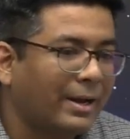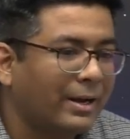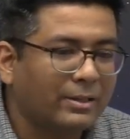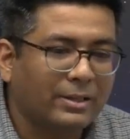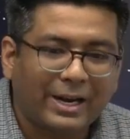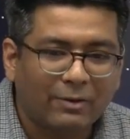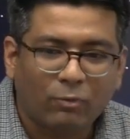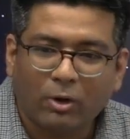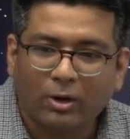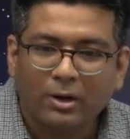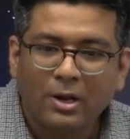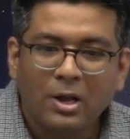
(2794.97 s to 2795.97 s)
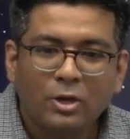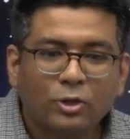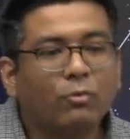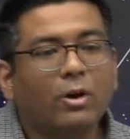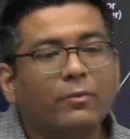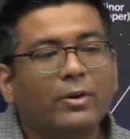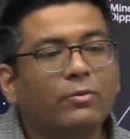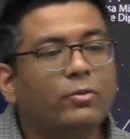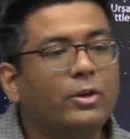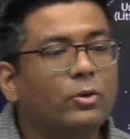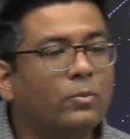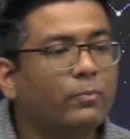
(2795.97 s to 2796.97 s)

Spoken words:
Israel war. So what would we do?